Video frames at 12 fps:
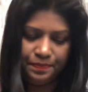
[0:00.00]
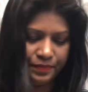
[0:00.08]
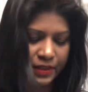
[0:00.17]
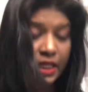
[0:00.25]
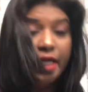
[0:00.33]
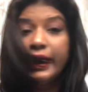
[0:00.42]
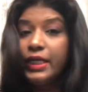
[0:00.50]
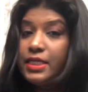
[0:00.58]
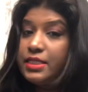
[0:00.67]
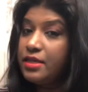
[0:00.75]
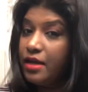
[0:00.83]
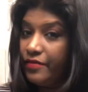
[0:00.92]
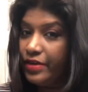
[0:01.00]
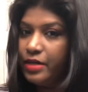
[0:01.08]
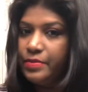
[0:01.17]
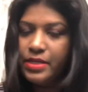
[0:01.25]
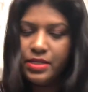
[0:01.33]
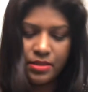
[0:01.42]
It is available in the
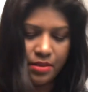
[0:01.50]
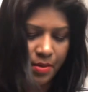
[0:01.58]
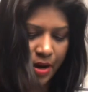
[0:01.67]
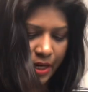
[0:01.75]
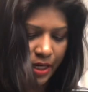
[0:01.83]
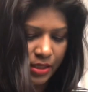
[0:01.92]
market.